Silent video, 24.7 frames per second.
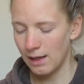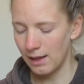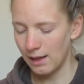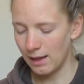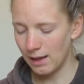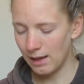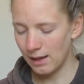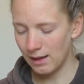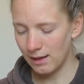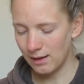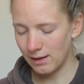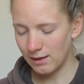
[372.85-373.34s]

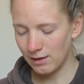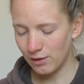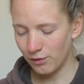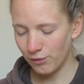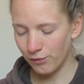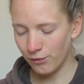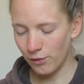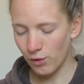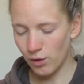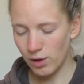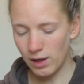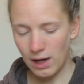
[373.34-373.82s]
And
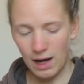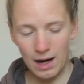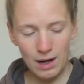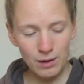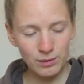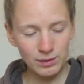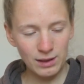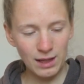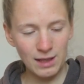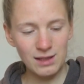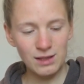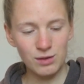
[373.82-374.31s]
for now,
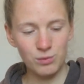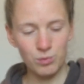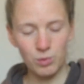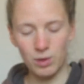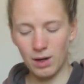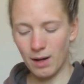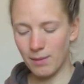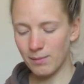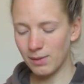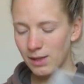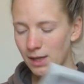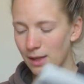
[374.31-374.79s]
that's
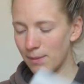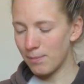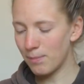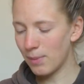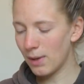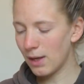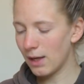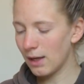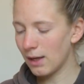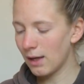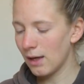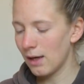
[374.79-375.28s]
what I'm
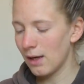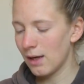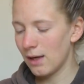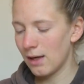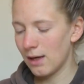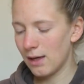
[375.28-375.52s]
keeping.